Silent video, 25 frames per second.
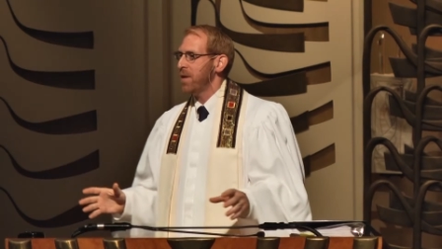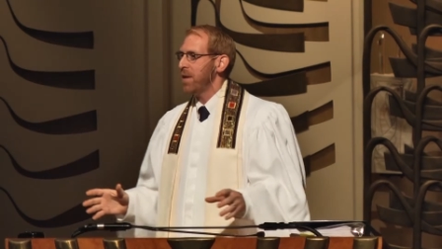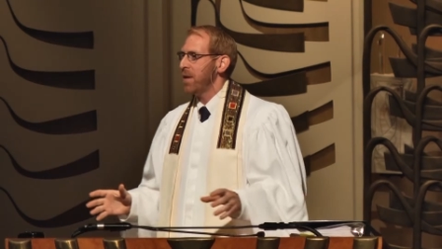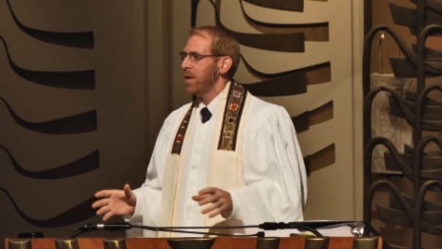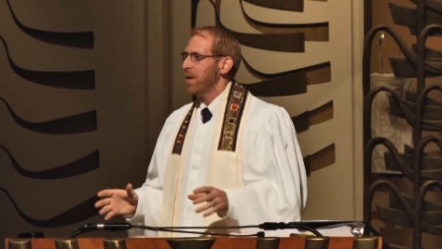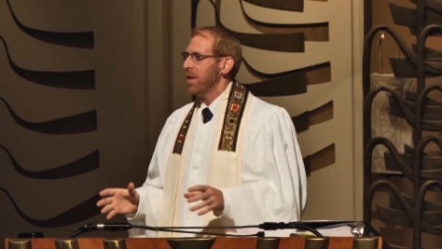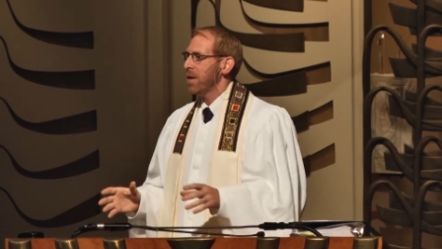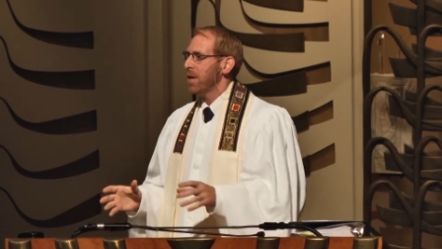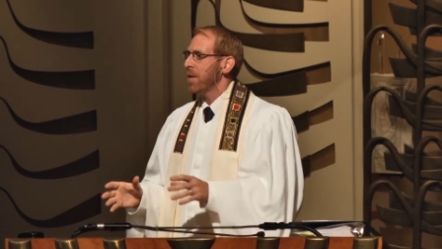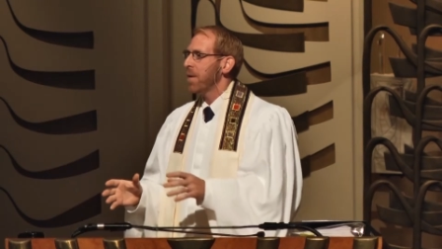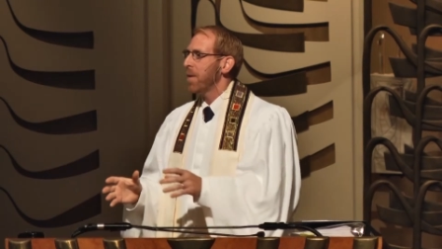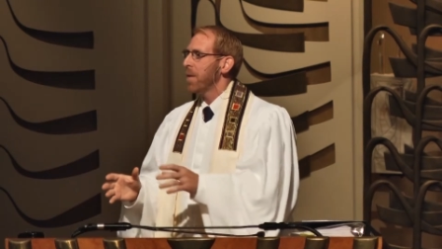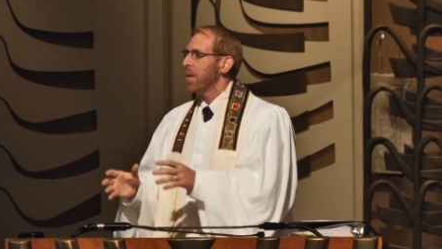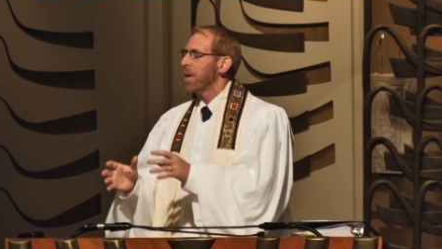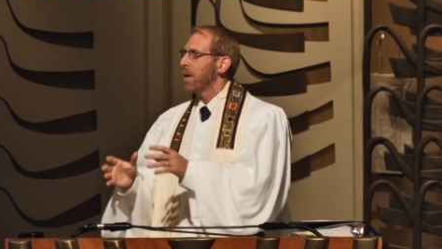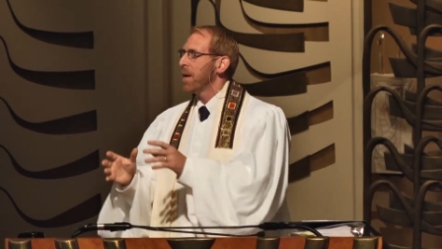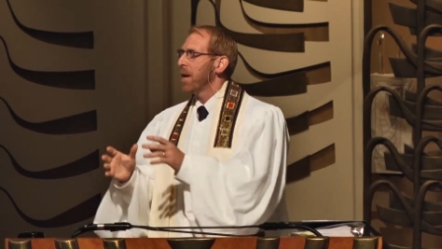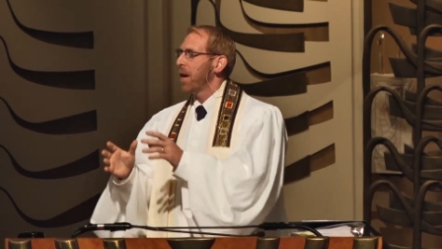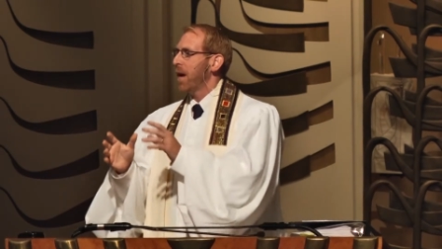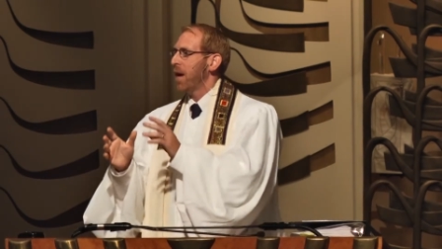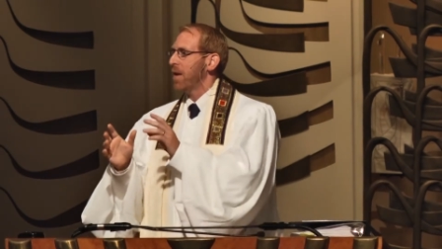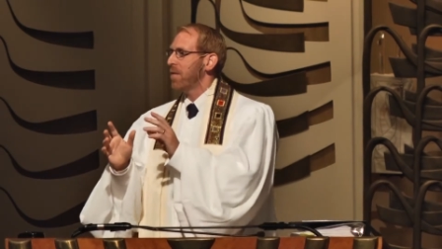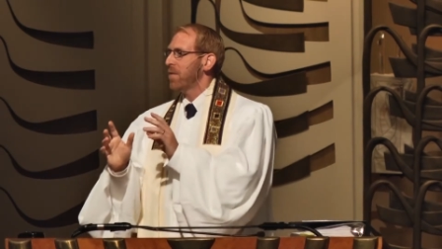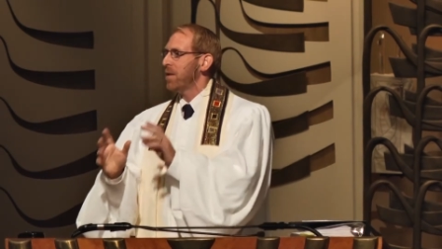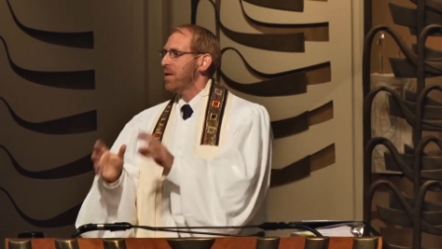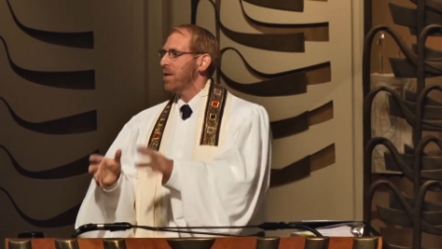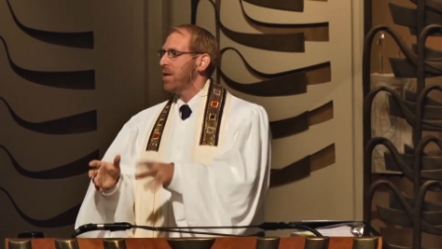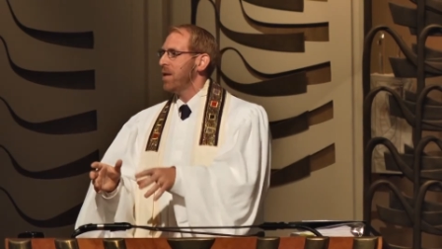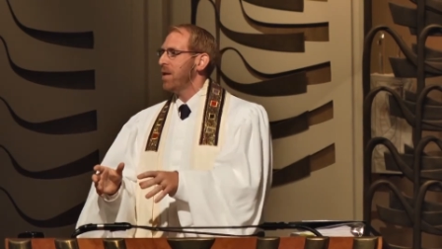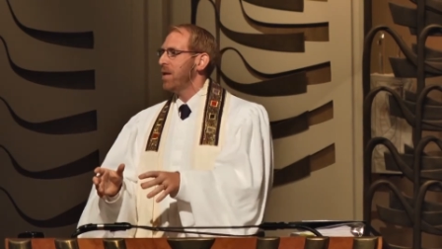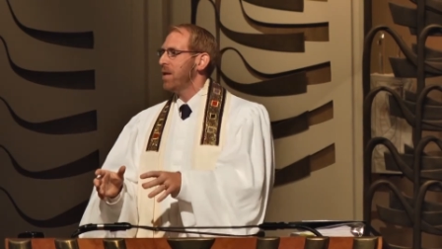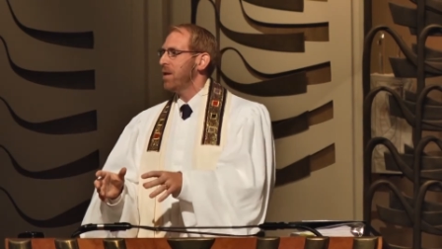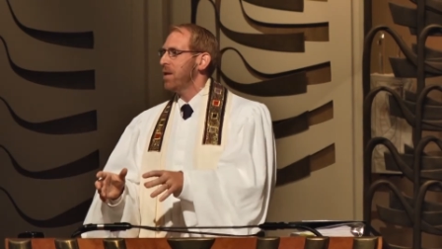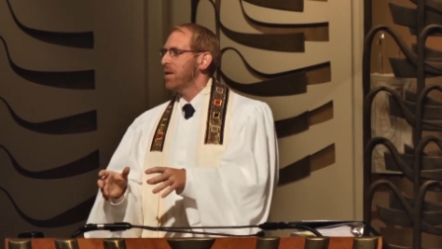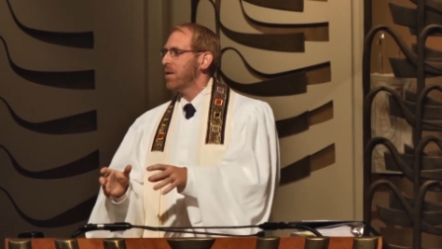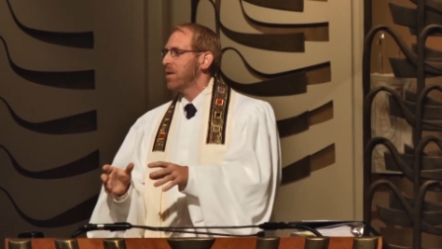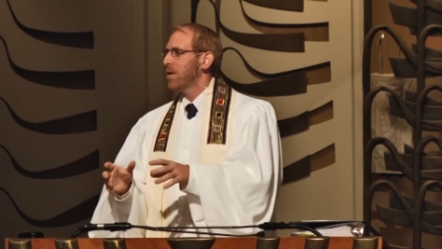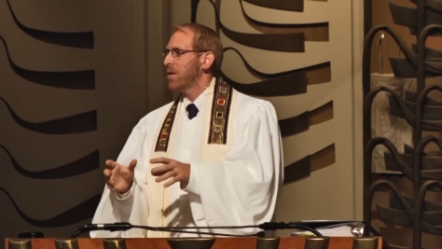seen it, have
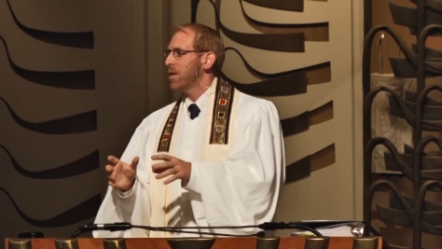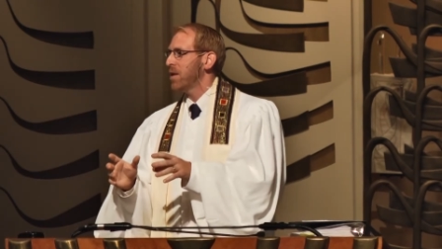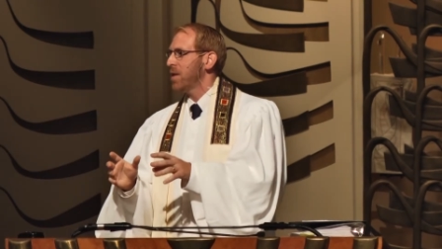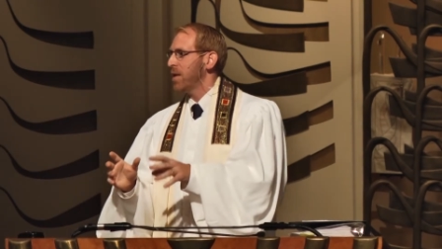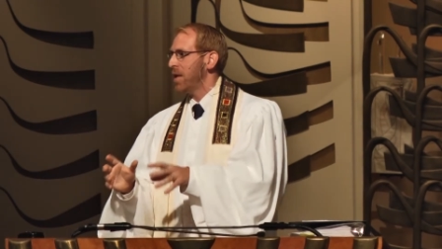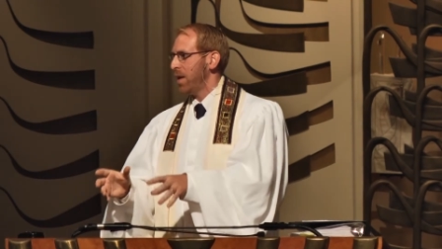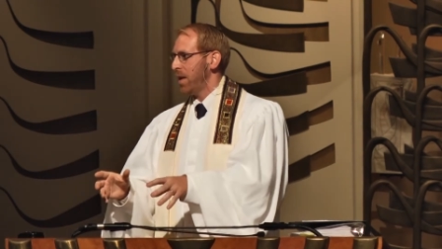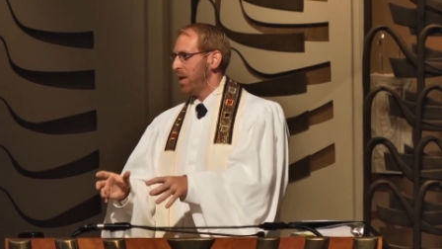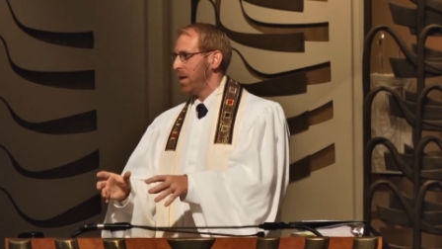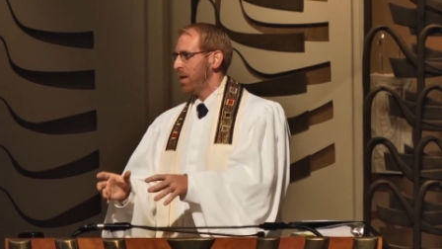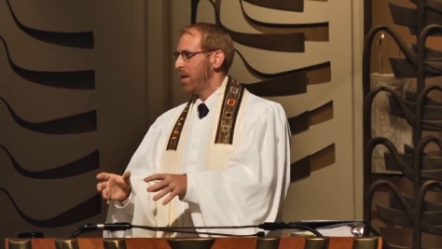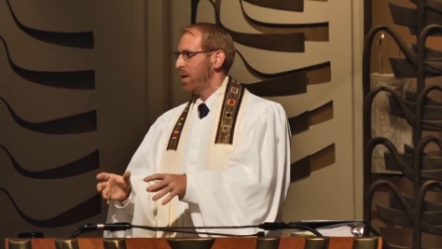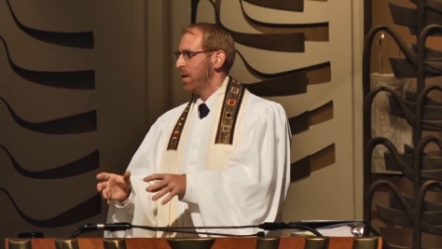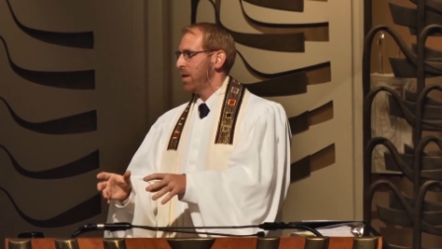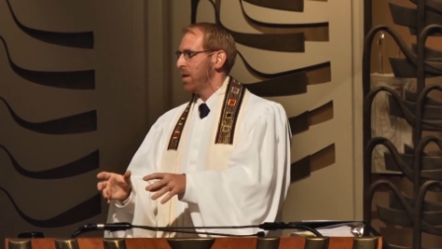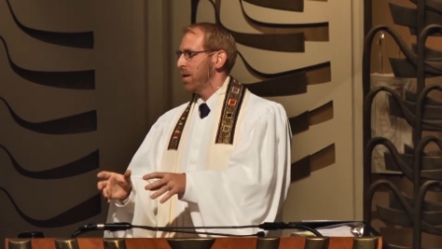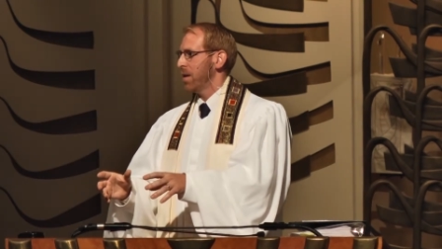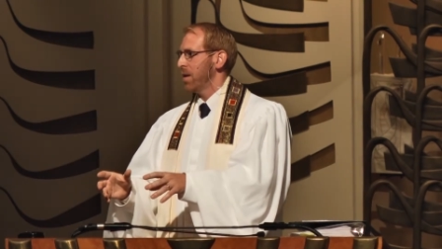seen the scene